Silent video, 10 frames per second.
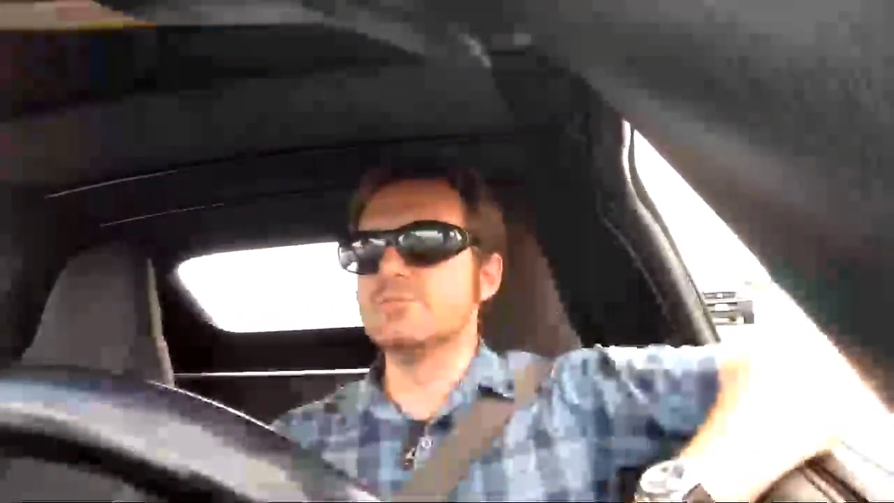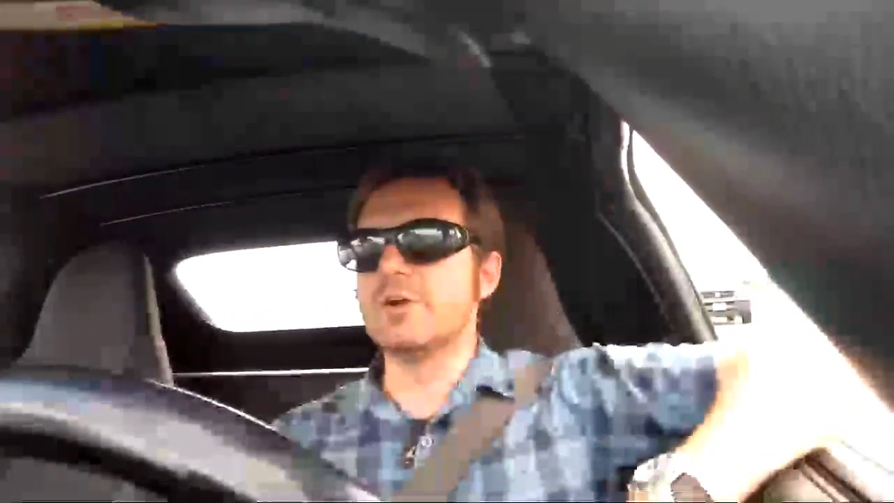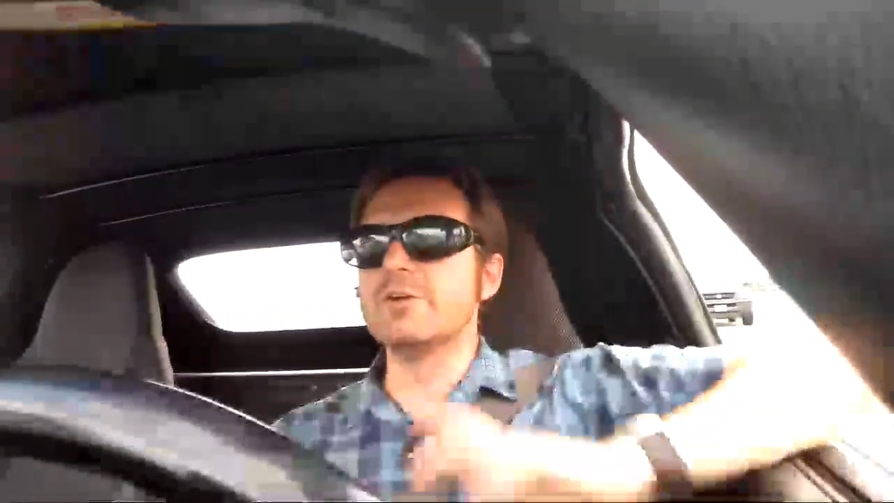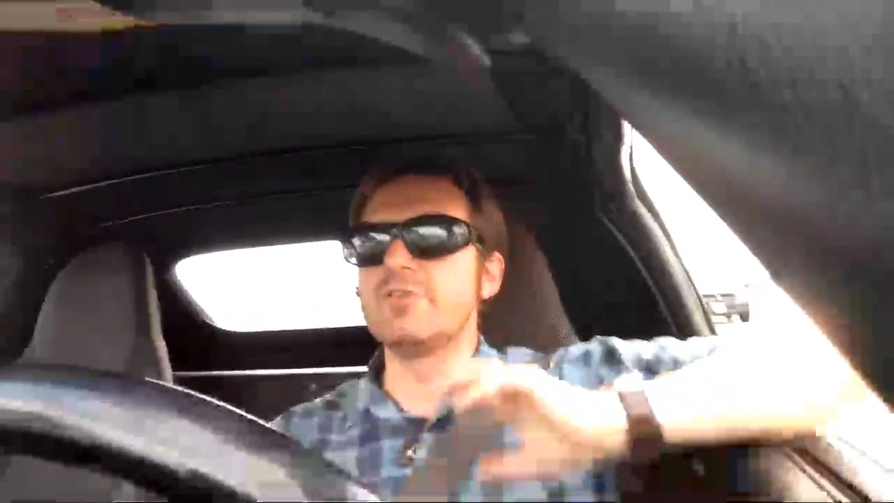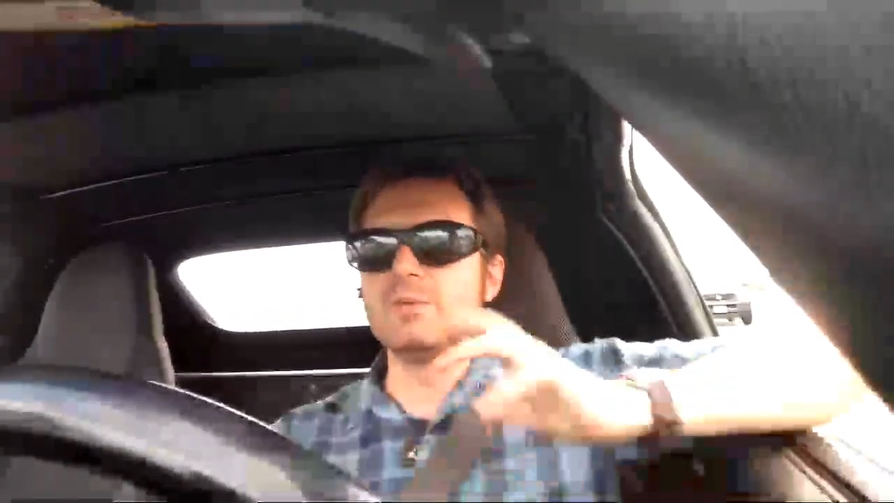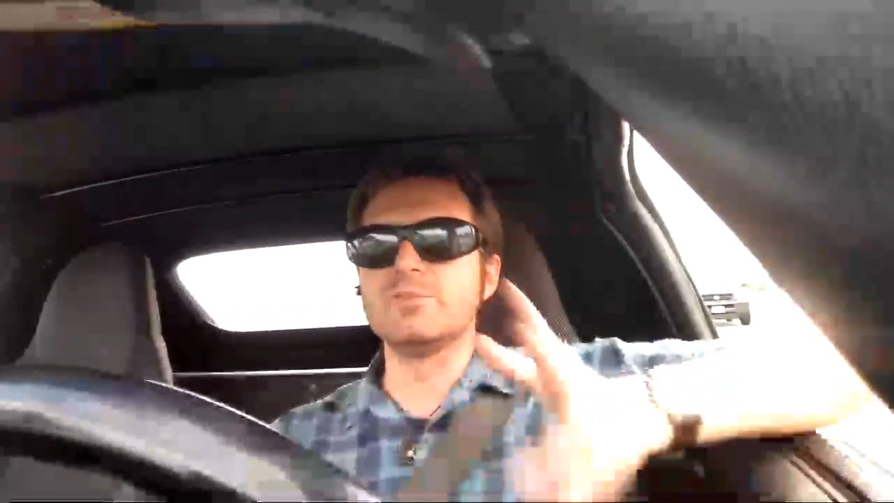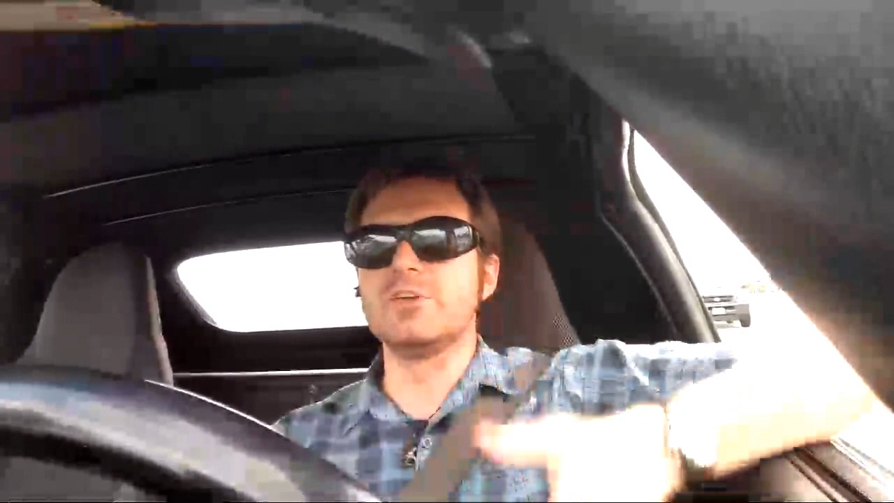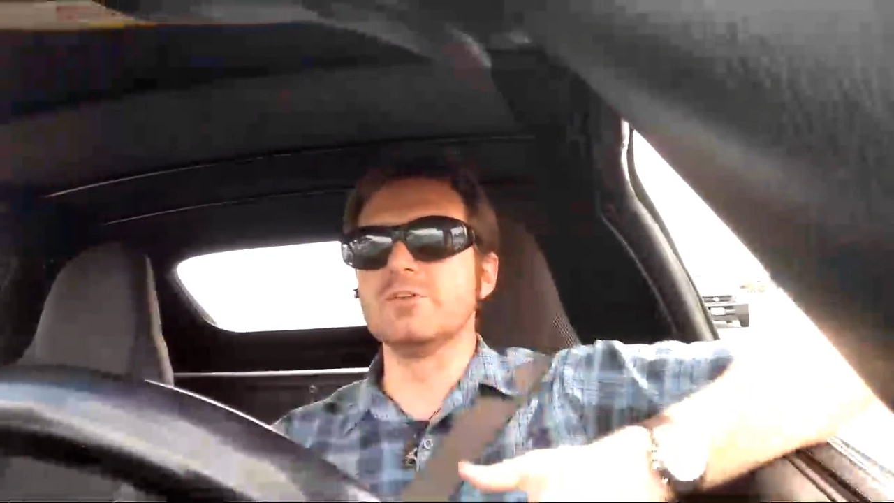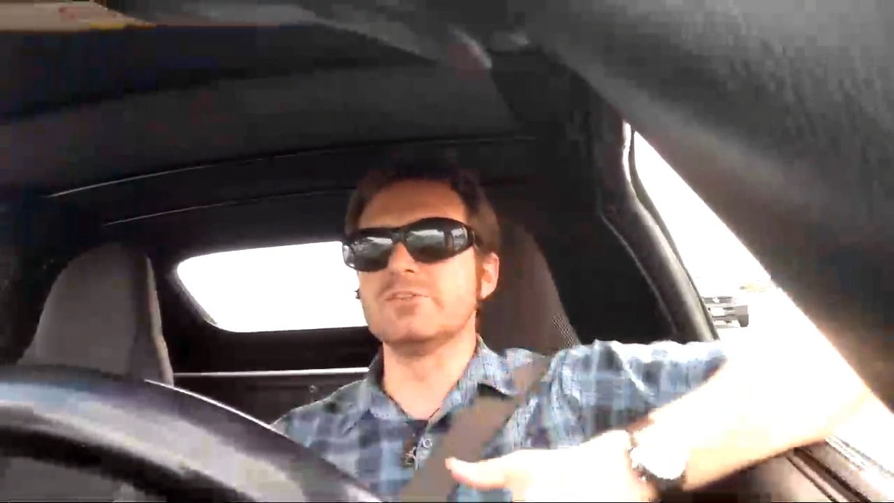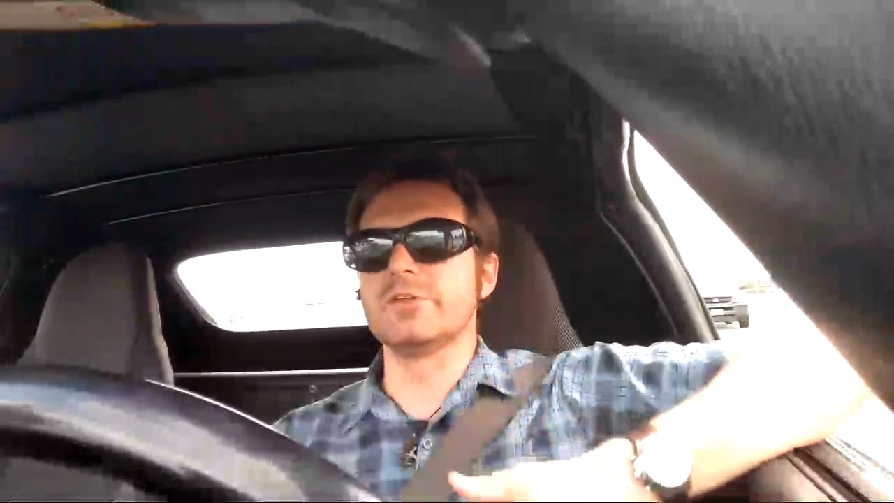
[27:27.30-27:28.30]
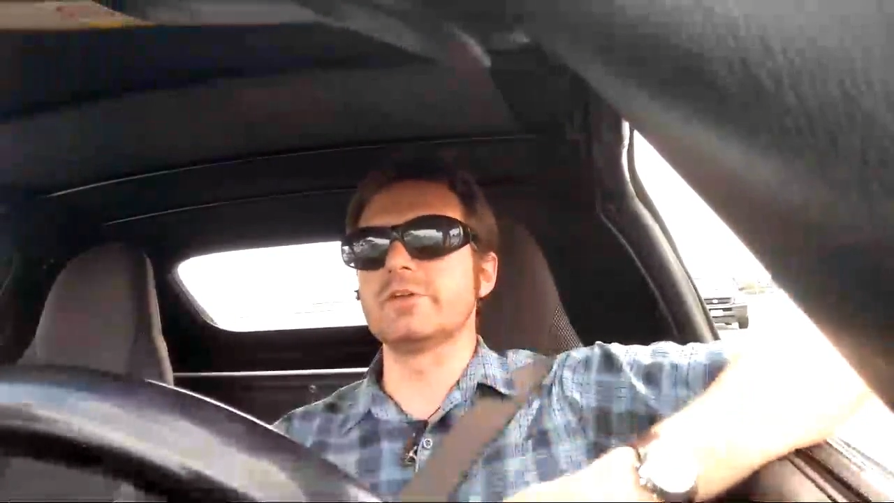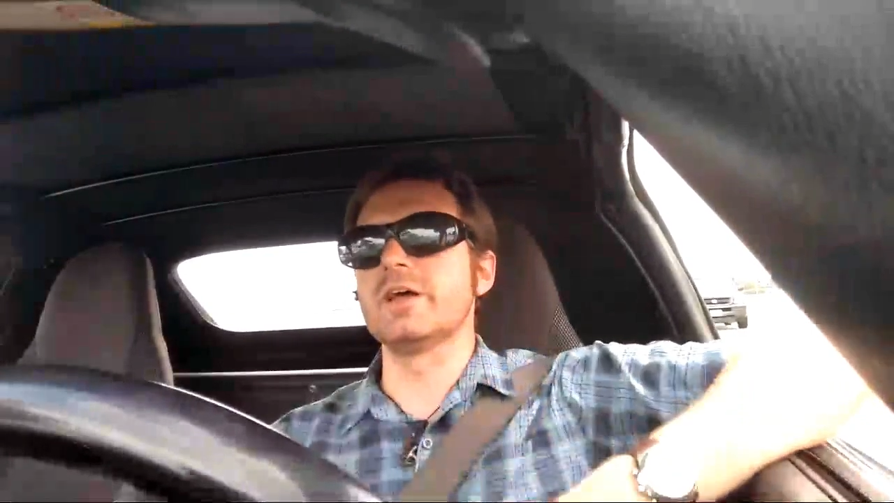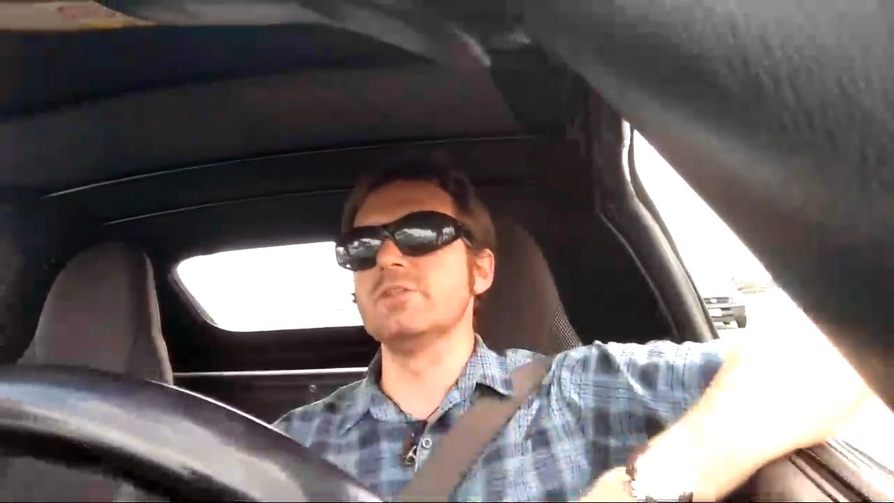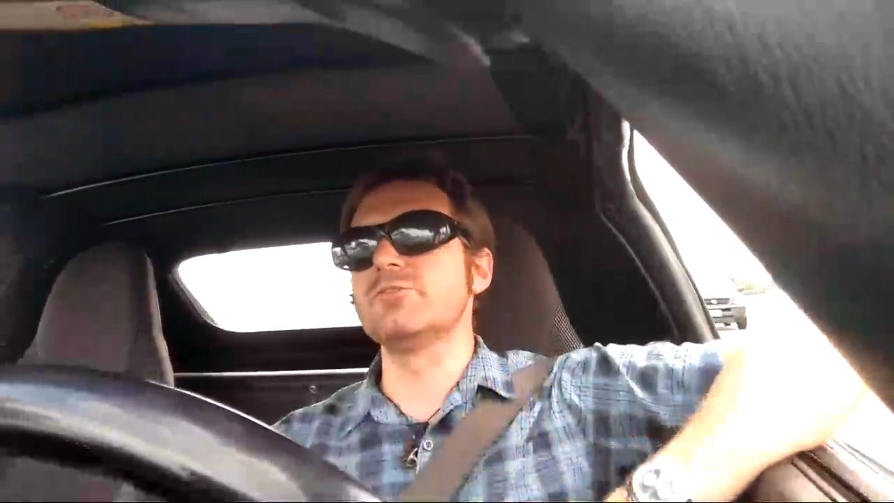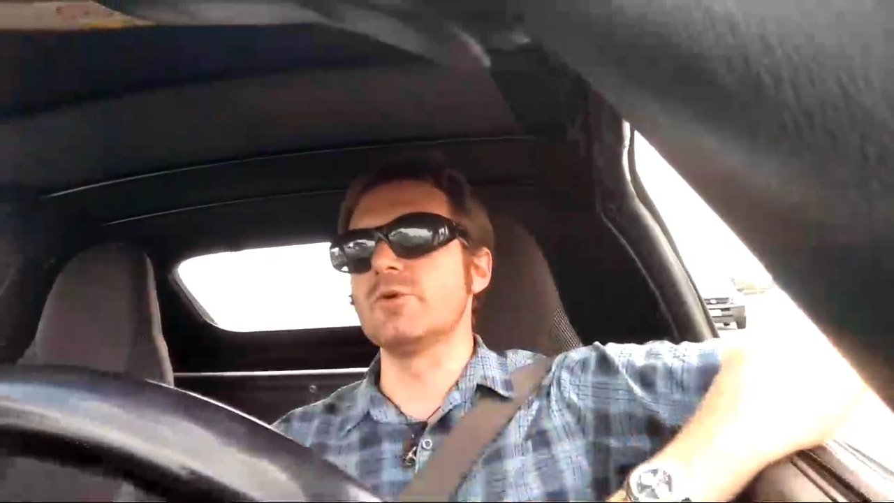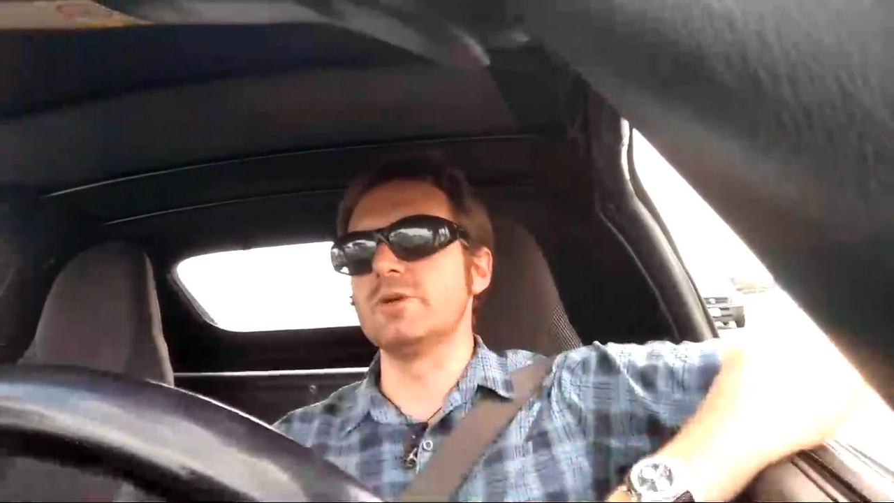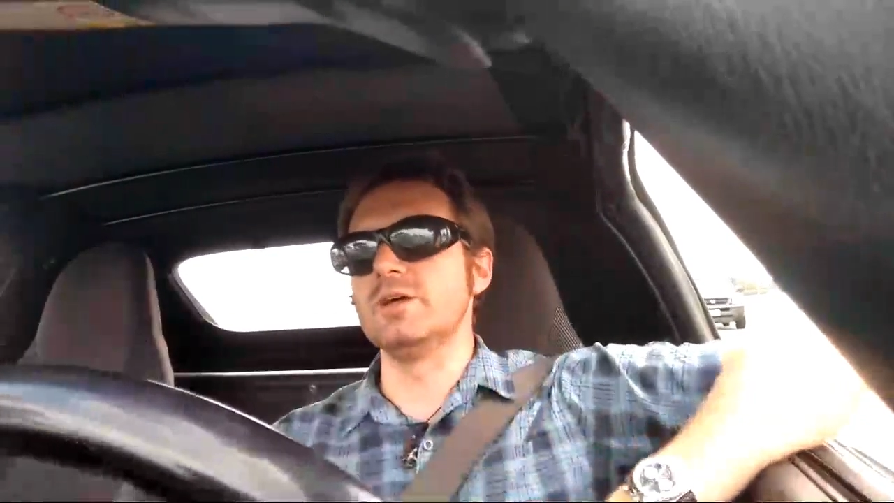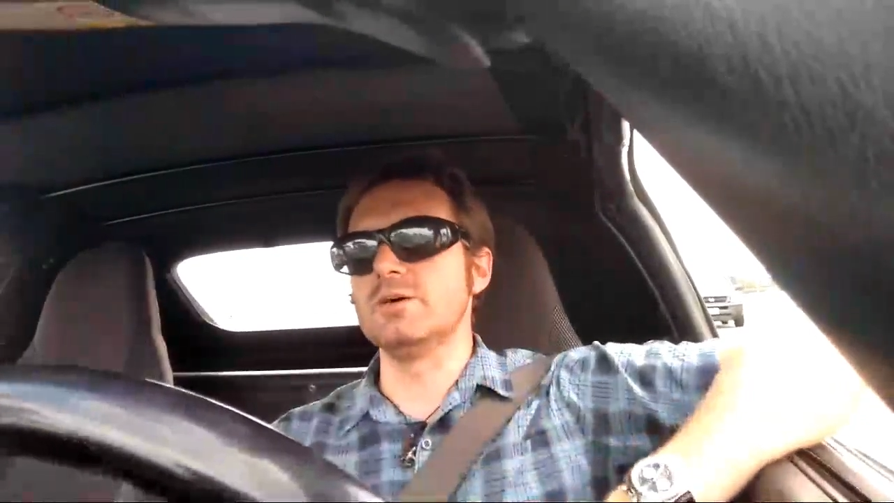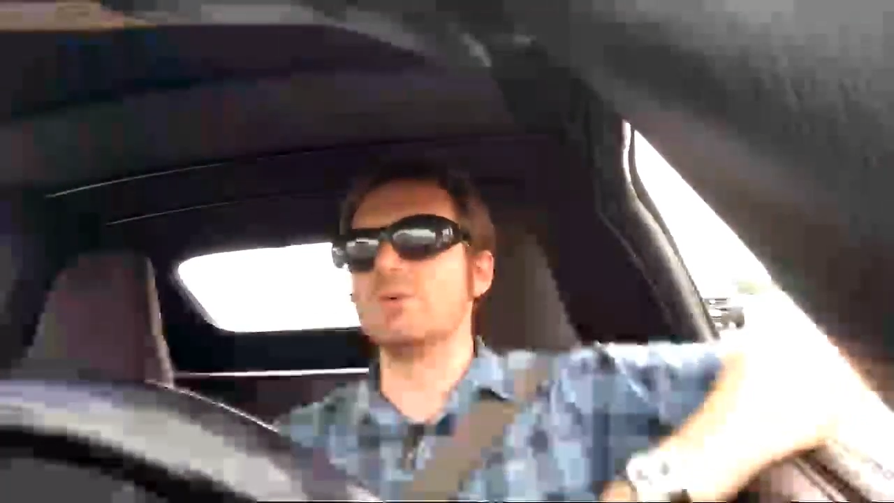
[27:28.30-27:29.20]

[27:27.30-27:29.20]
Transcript: Very famous here in Southern California.